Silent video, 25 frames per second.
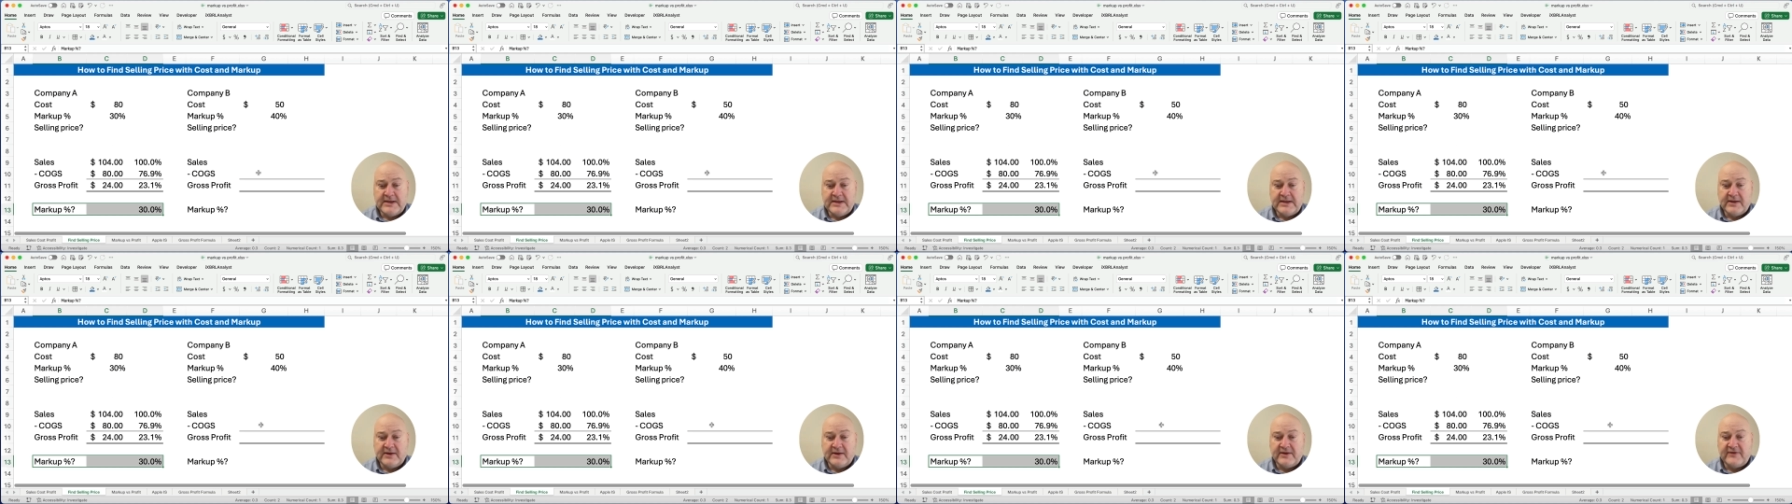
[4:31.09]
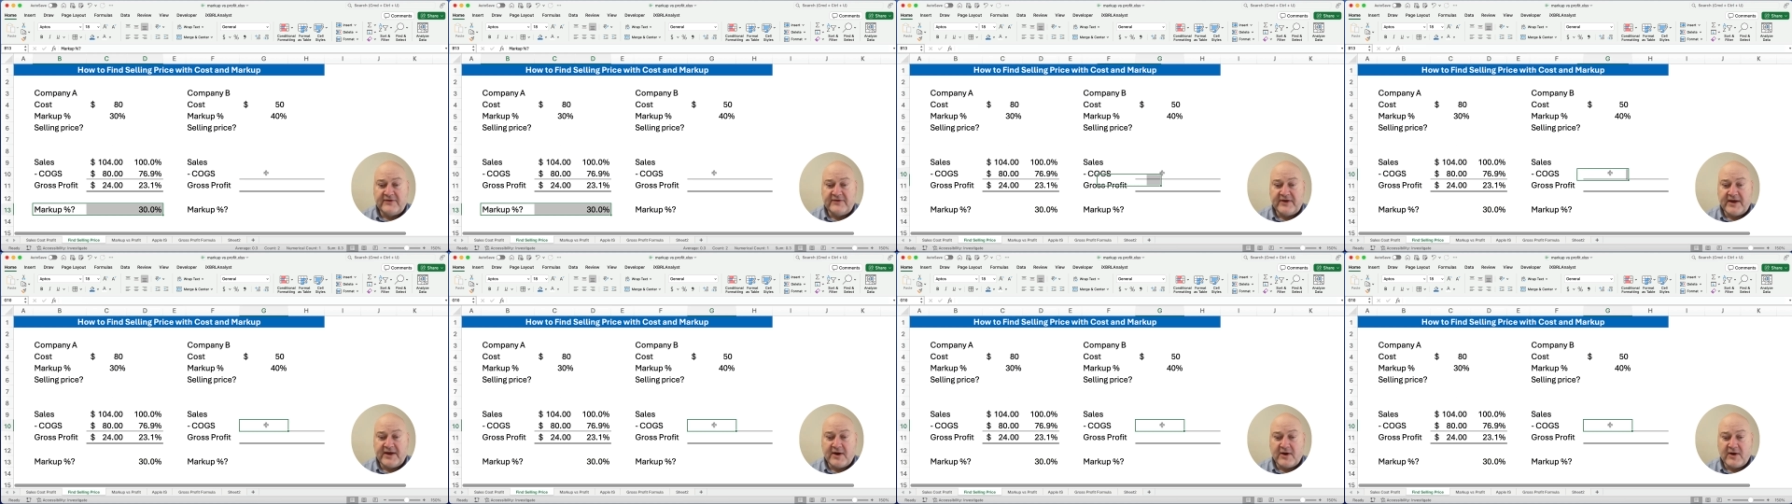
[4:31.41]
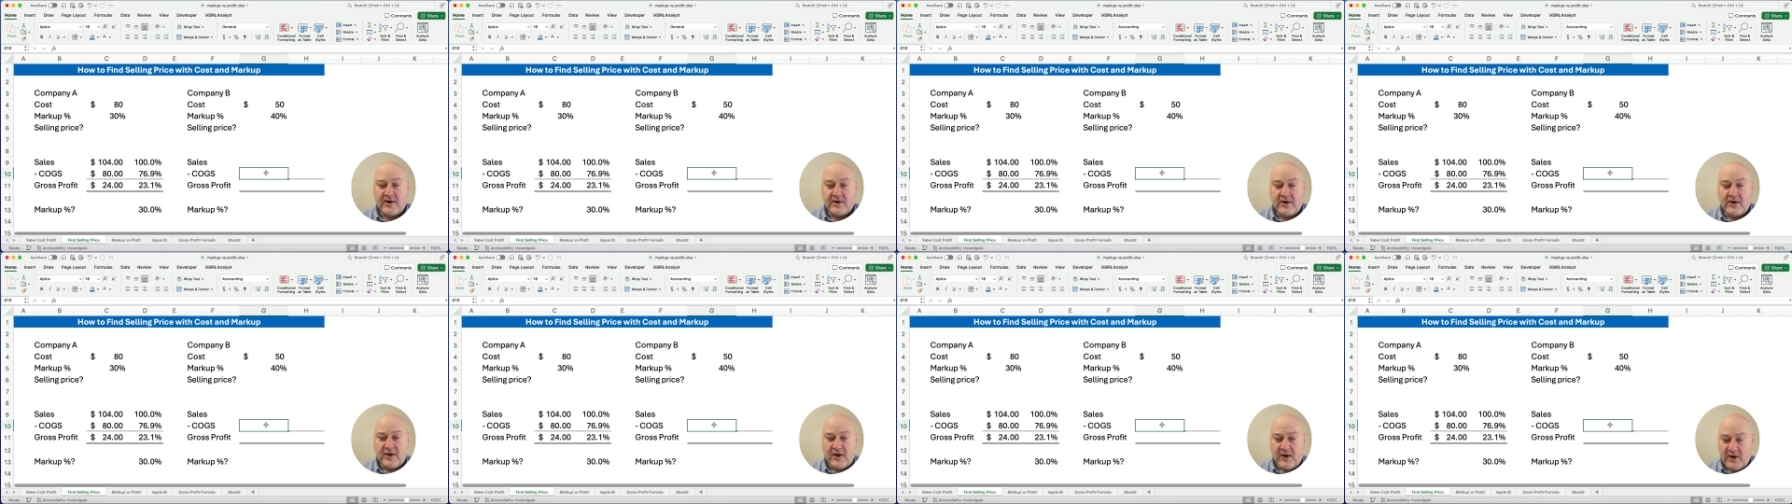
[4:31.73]
Let's say our
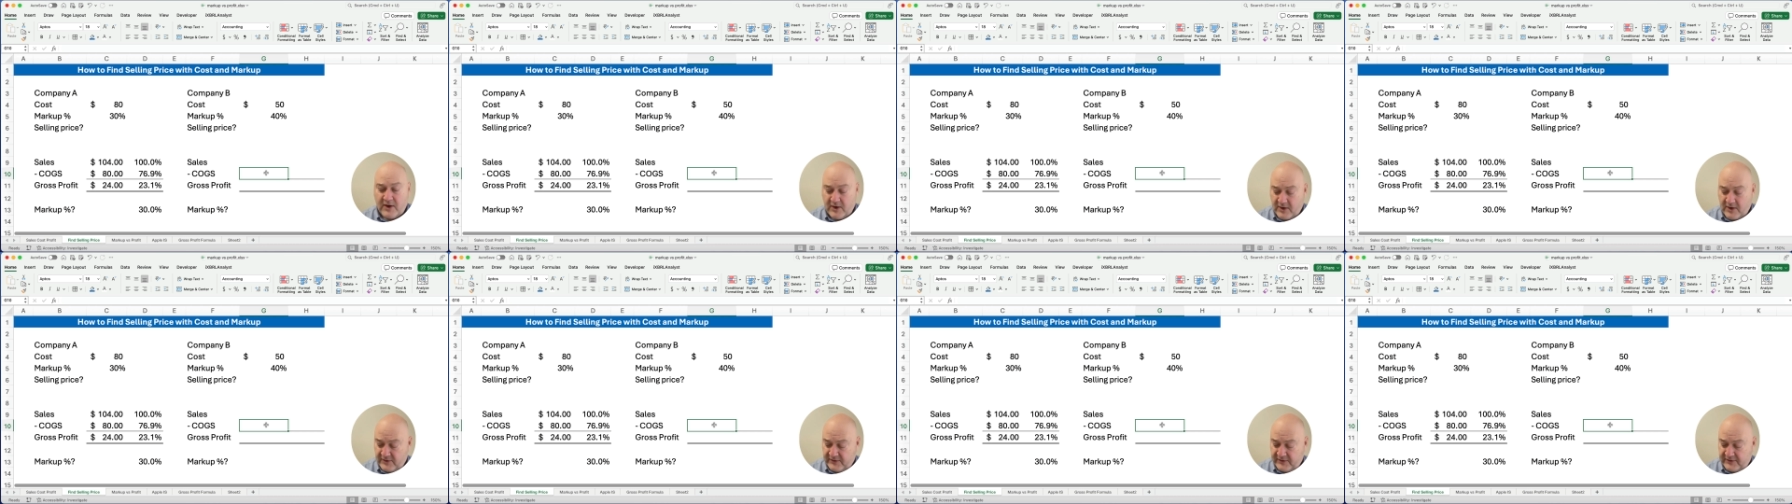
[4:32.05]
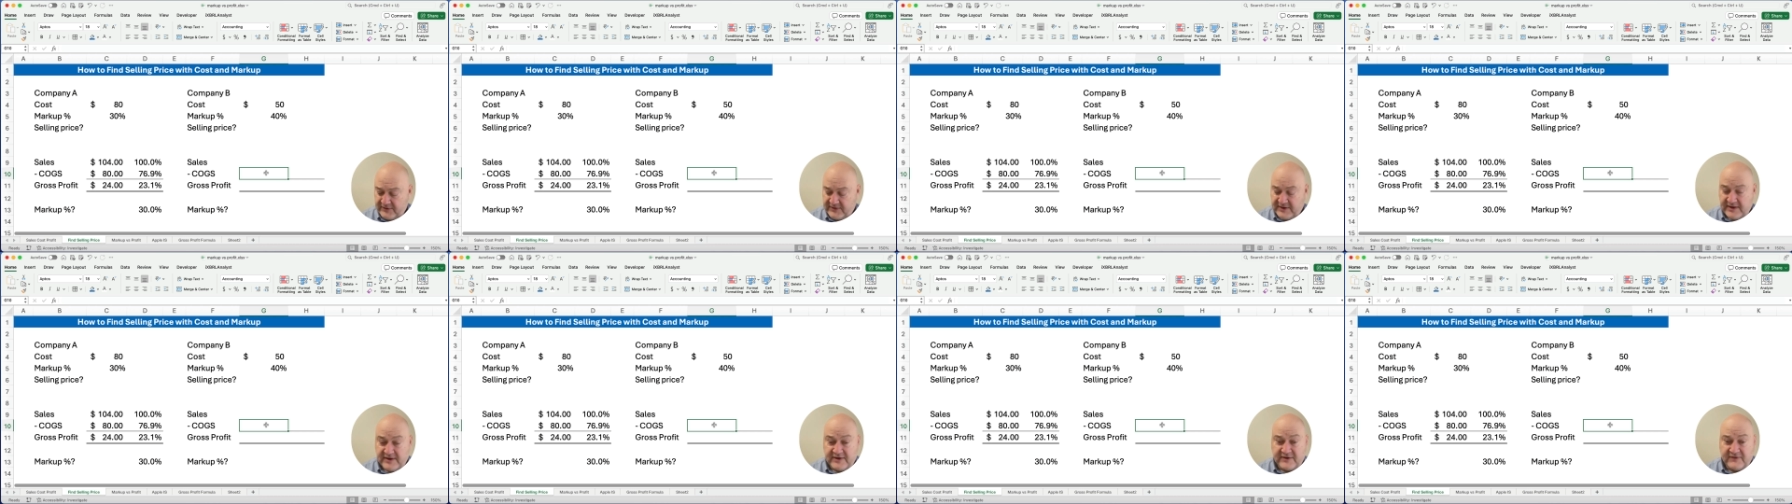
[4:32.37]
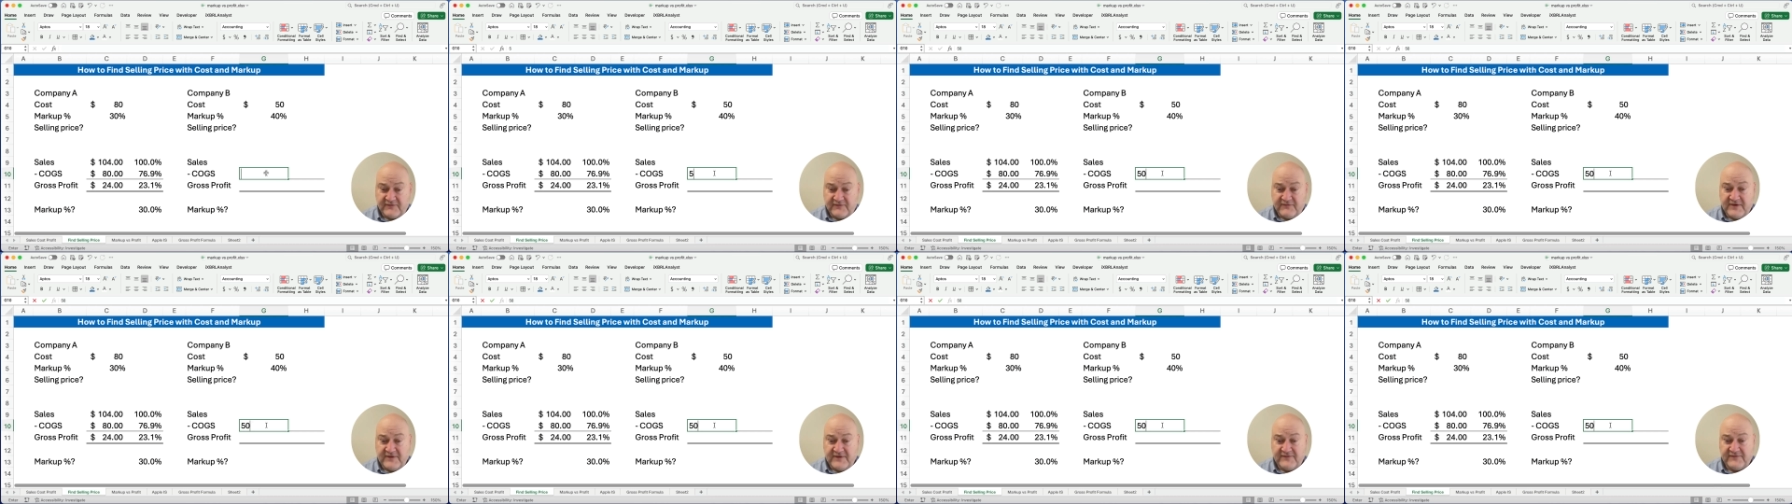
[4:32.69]
cost is
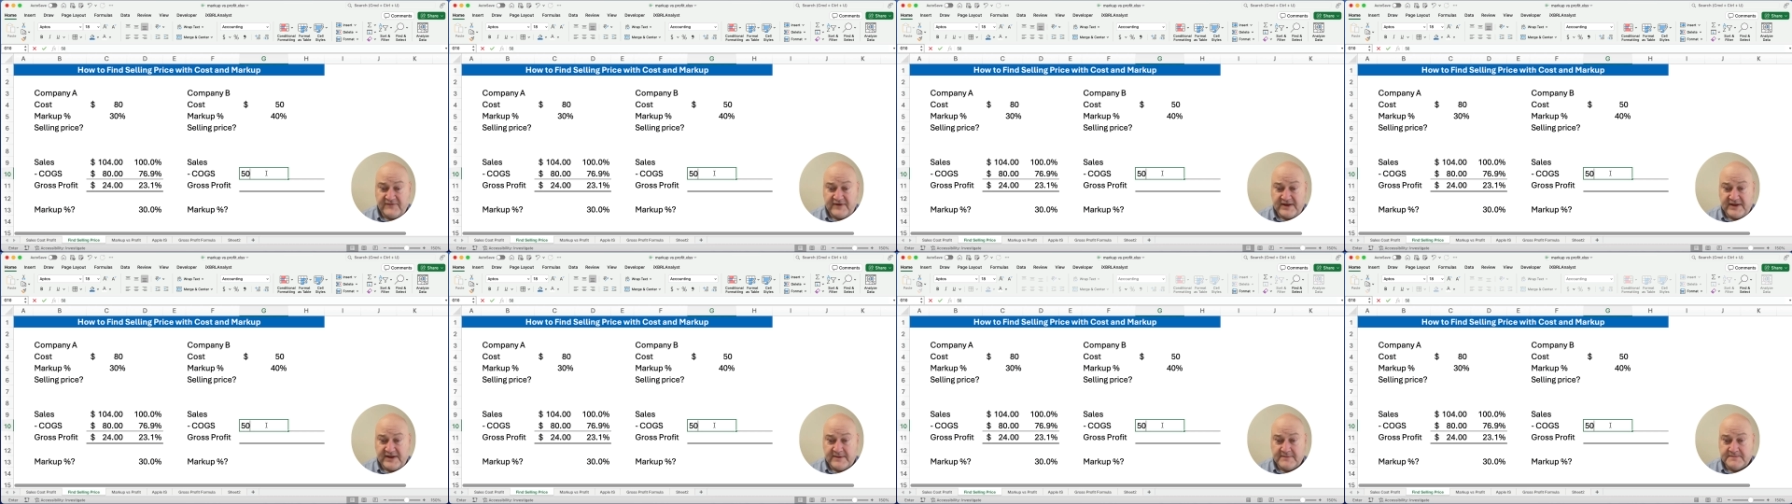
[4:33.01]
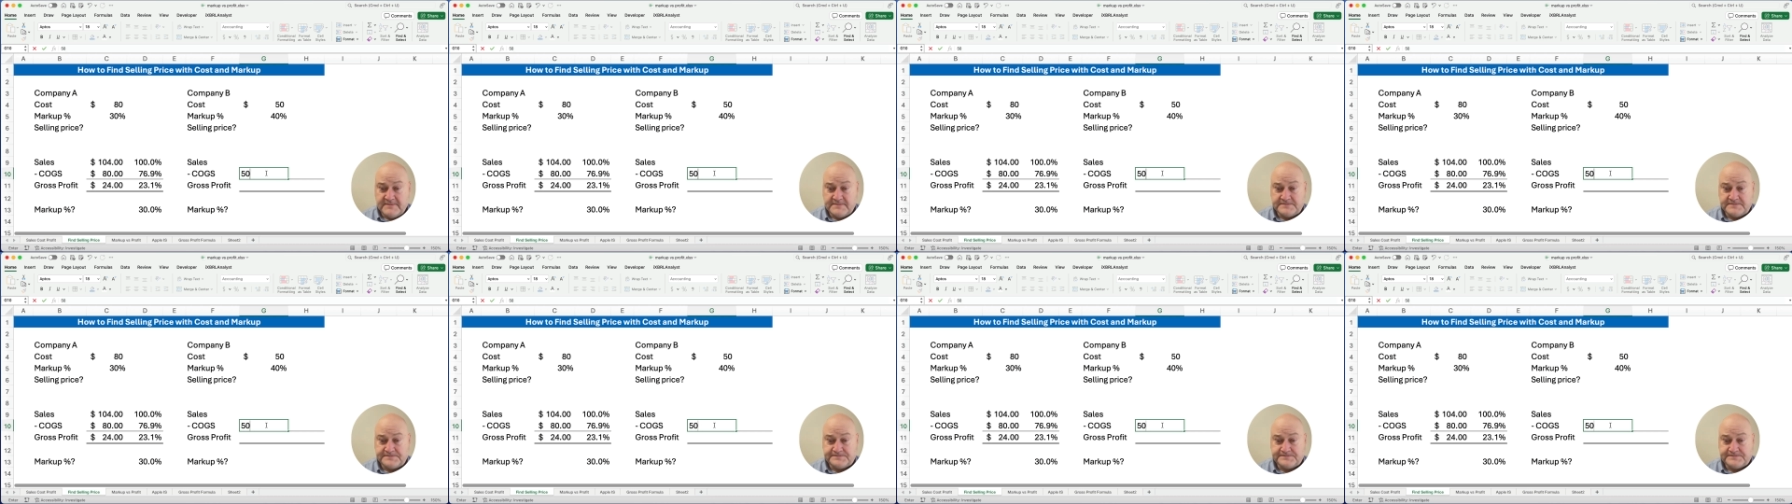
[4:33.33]
50